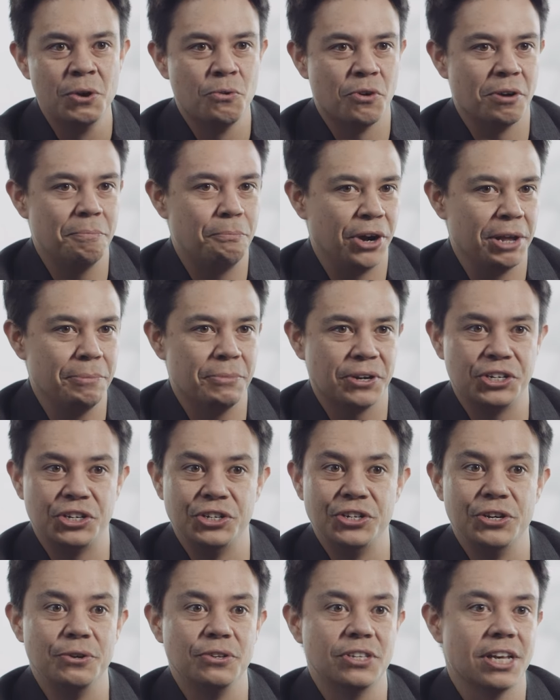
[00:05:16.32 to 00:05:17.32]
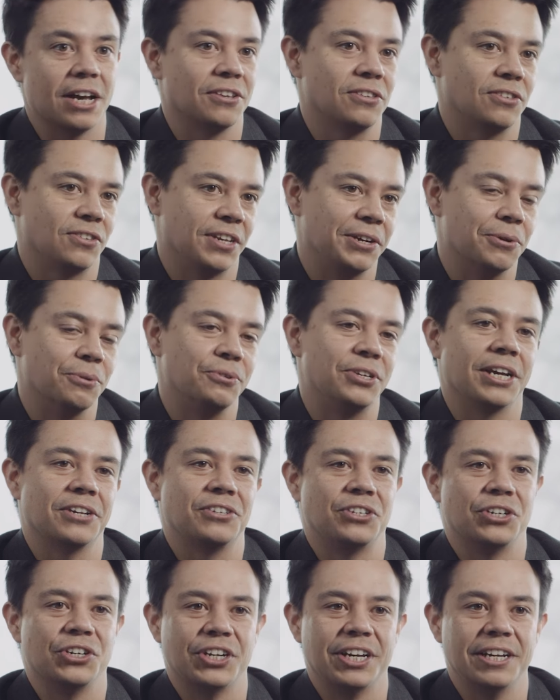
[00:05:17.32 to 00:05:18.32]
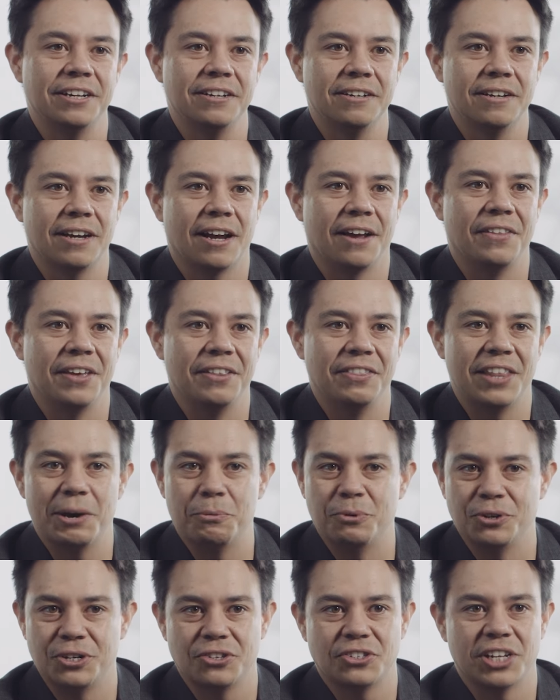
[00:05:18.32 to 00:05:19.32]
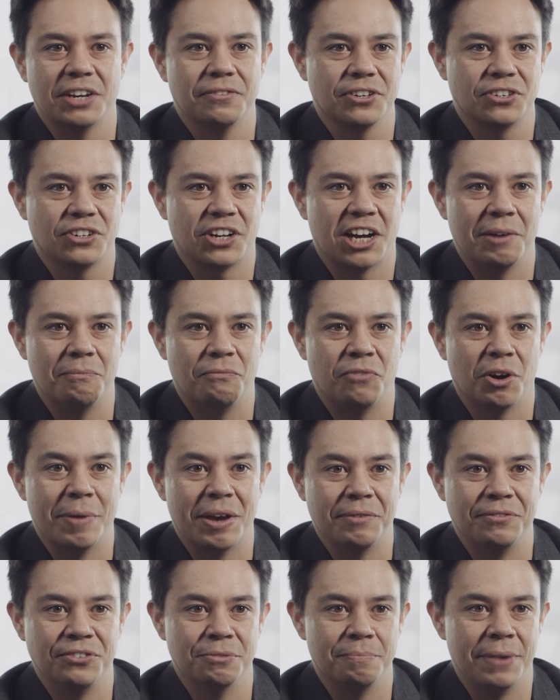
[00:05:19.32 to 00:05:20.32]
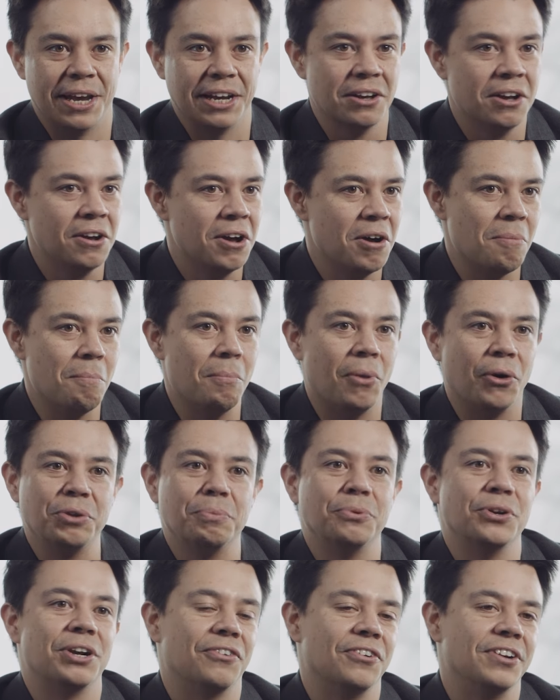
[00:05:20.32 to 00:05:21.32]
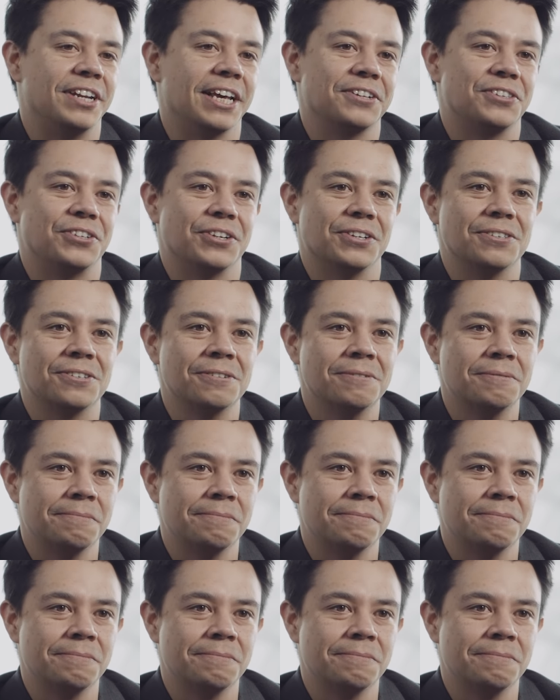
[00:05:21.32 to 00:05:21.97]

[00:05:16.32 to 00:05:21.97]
would pretty much use a single texture sheet, and then that would just save us time from having to make multiple different textures.